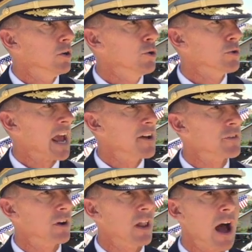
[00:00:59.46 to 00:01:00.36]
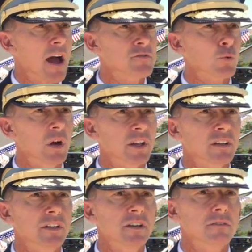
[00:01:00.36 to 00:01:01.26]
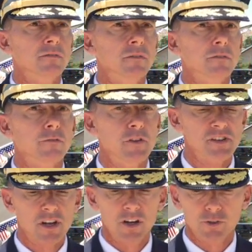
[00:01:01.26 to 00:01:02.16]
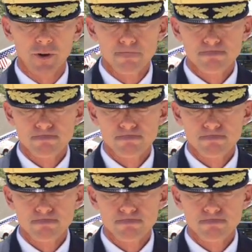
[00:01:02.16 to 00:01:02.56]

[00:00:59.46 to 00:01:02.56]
who gave their lives willingly for this country.